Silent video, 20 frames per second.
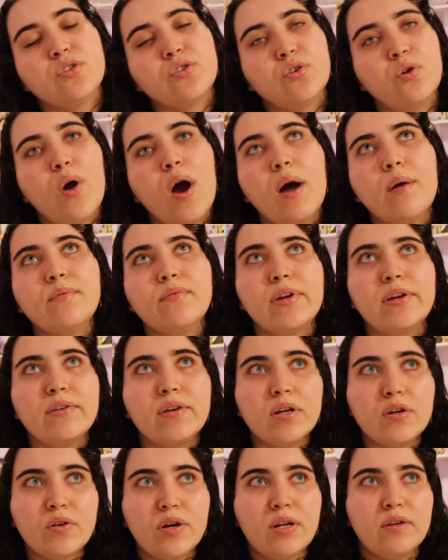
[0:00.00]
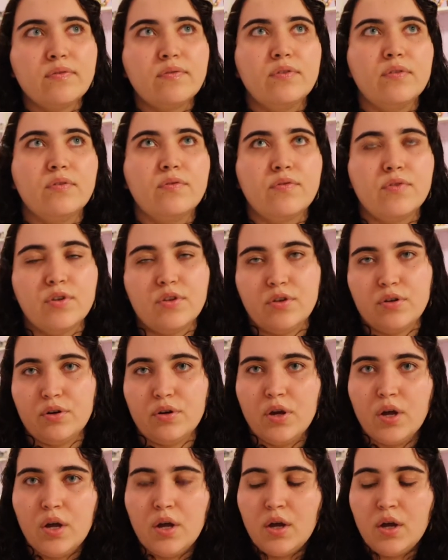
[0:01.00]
So I'm very grateful for the